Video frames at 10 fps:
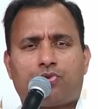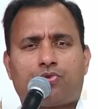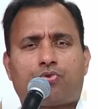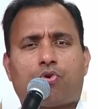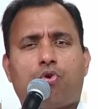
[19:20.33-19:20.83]

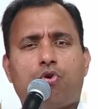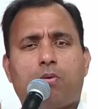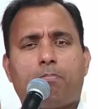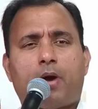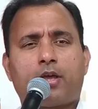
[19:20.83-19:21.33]

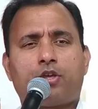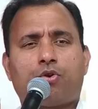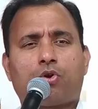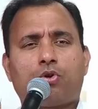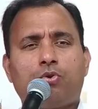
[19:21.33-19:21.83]
Show by
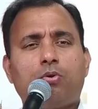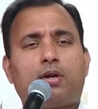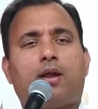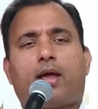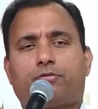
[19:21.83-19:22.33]
your
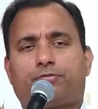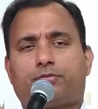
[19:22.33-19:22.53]
good life.